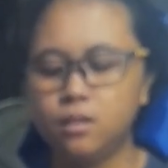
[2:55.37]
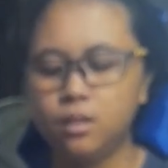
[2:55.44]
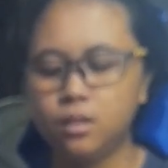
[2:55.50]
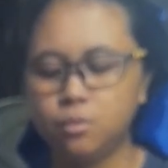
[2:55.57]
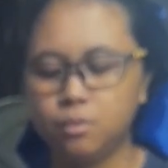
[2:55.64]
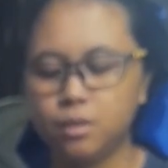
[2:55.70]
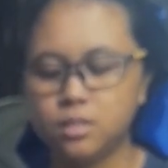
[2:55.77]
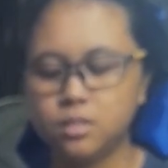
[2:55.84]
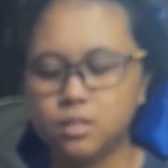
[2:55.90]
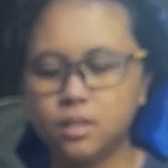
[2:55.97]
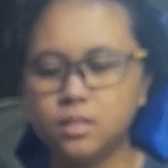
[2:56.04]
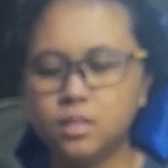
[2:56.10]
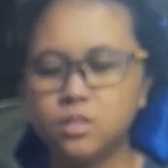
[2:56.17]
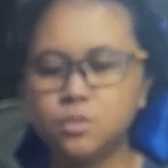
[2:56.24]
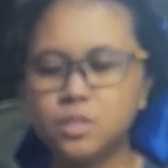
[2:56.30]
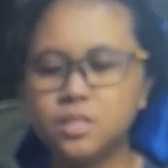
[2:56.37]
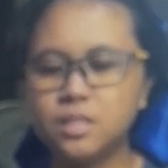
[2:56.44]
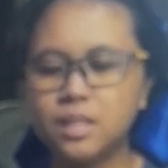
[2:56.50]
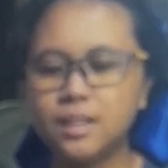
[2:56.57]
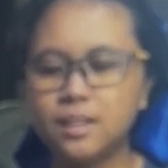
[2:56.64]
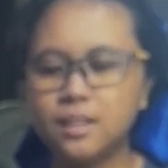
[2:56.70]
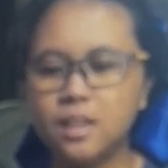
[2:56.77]
It was an
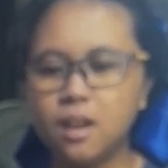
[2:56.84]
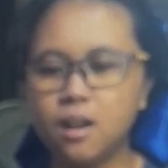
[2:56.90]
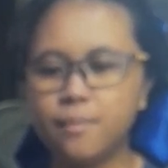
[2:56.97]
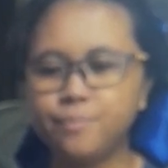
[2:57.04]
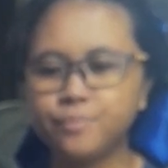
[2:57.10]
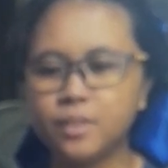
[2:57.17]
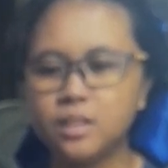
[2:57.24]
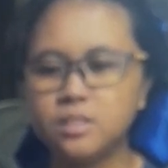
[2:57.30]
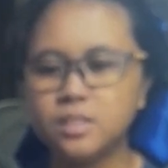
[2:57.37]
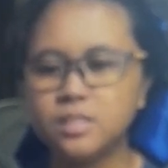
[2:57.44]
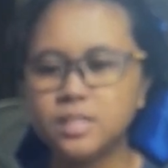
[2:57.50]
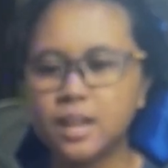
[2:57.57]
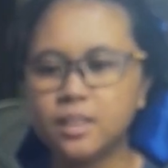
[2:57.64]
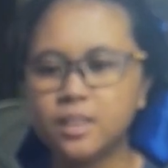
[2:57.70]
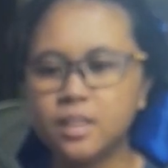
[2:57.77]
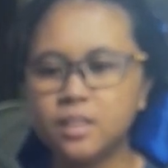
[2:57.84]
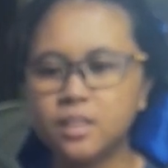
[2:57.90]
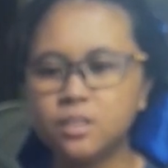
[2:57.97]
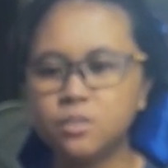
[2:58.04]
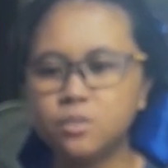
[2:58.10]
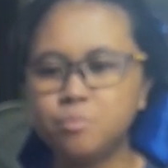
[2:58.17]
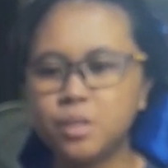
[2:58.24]
interesting idea, since I think
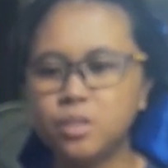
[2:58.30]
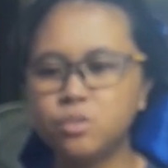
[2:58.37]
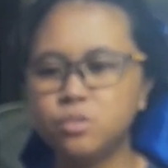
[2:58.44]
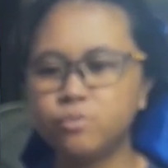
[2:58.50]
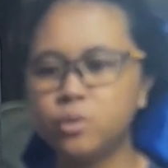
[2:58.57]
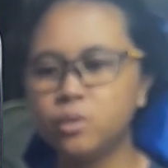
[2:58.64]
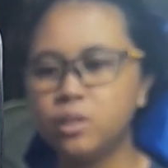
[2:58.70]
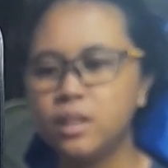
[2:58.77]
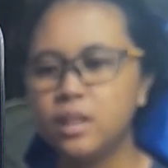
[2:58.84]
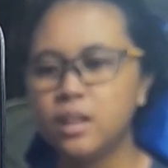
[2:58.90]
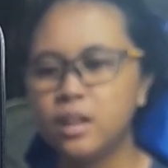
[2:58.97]
it could be useful.